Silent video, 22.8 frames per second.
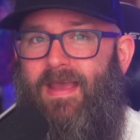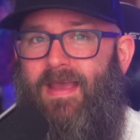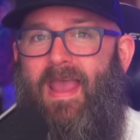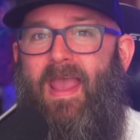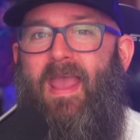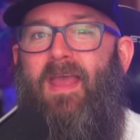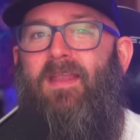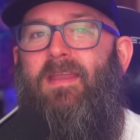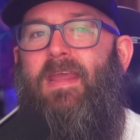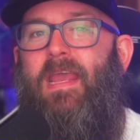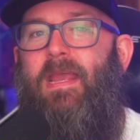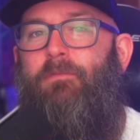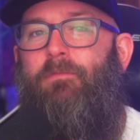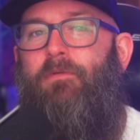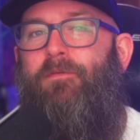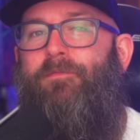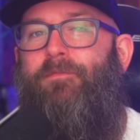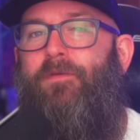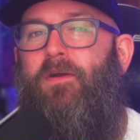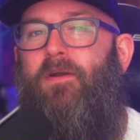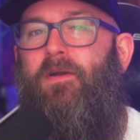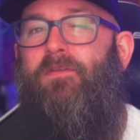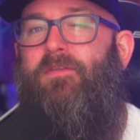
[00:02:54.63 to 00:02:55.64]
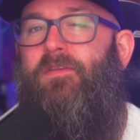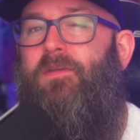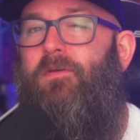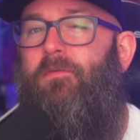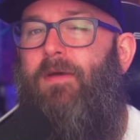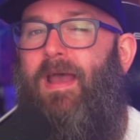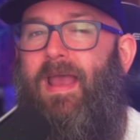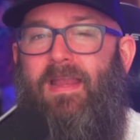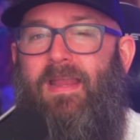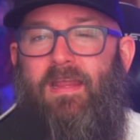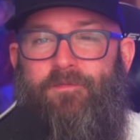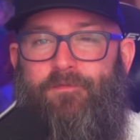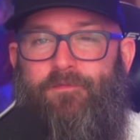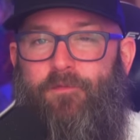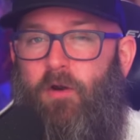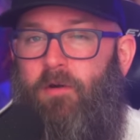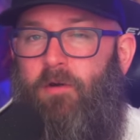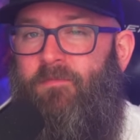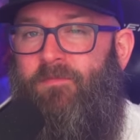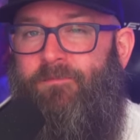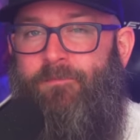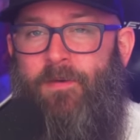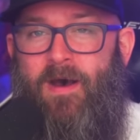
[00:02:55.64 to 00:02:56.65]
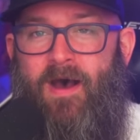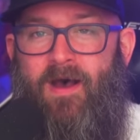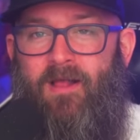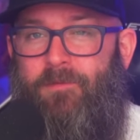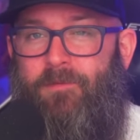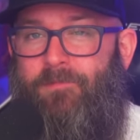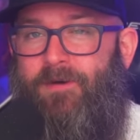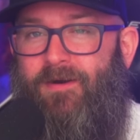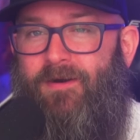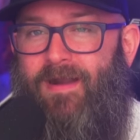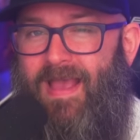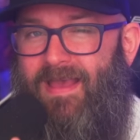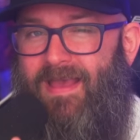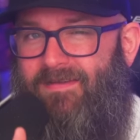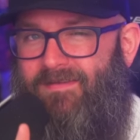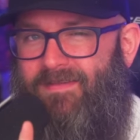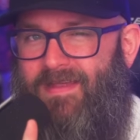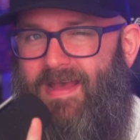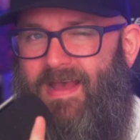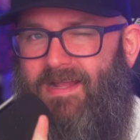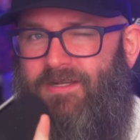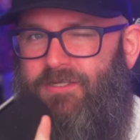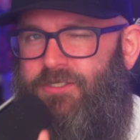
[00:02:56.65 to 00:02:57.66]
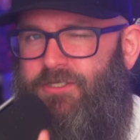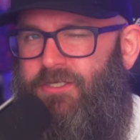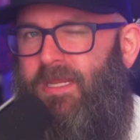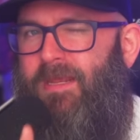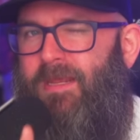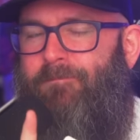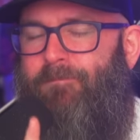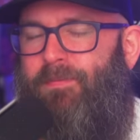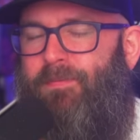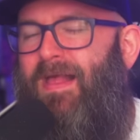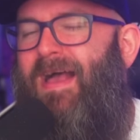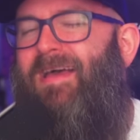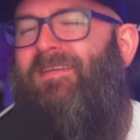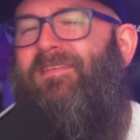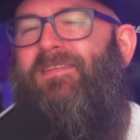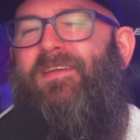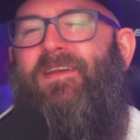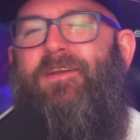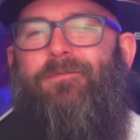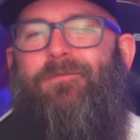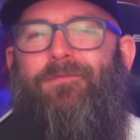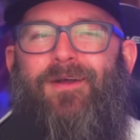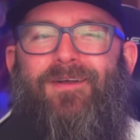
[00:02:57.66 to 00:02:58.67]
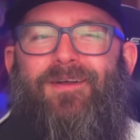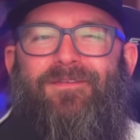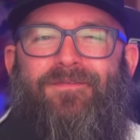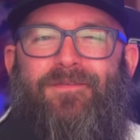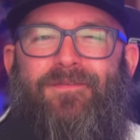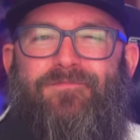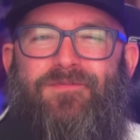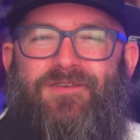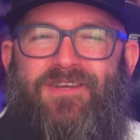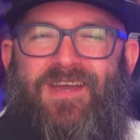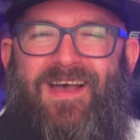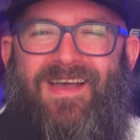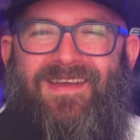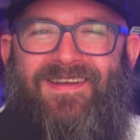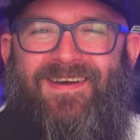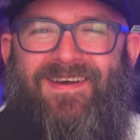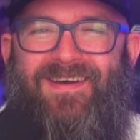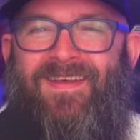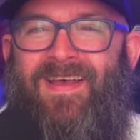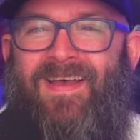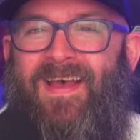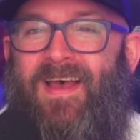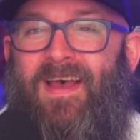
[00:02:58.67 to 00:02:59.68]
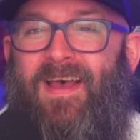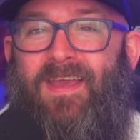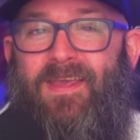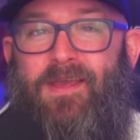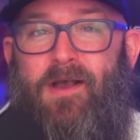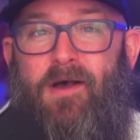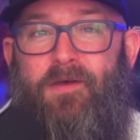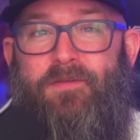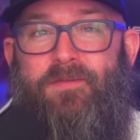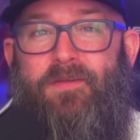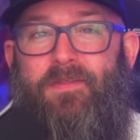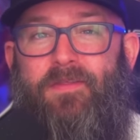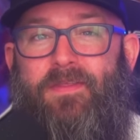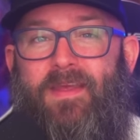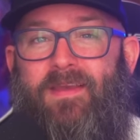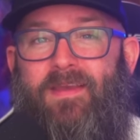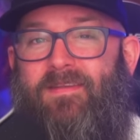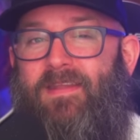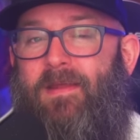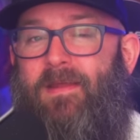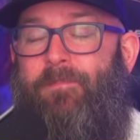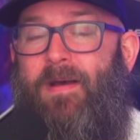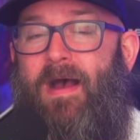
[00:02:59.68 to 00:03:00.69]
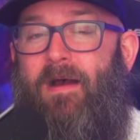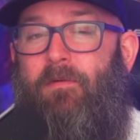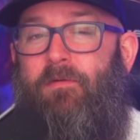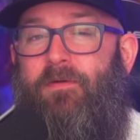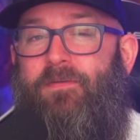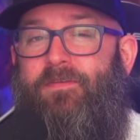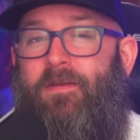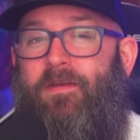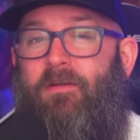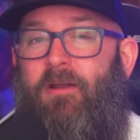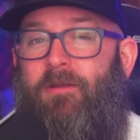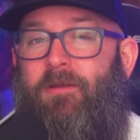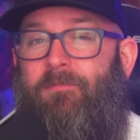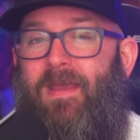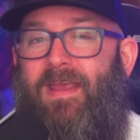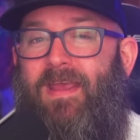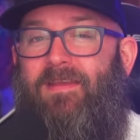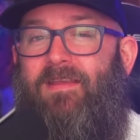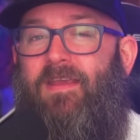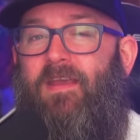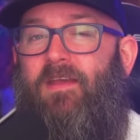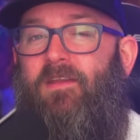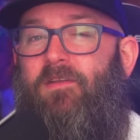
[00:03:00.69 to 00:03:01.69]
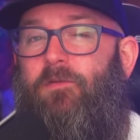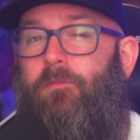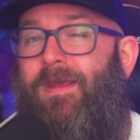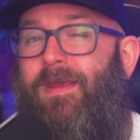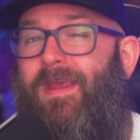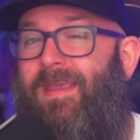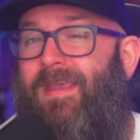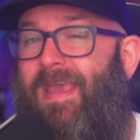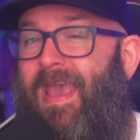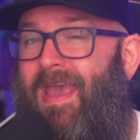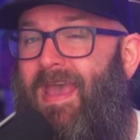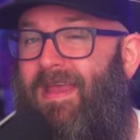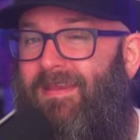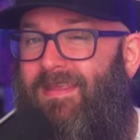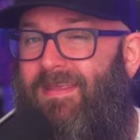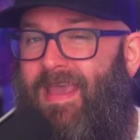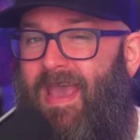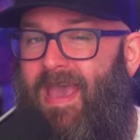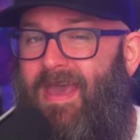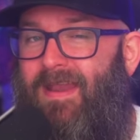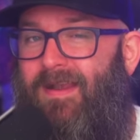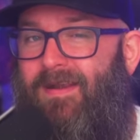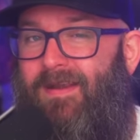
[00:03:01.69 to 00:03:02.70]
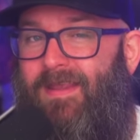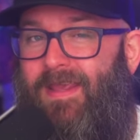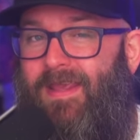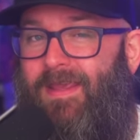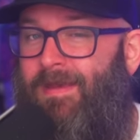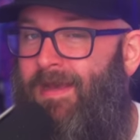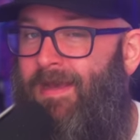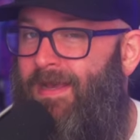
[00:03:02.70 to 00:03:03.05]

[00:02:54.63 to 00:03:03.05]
And he refers to any form of polymer as that cheap plastic crud from China. He also thinks that power steering made kids weak and Kennedy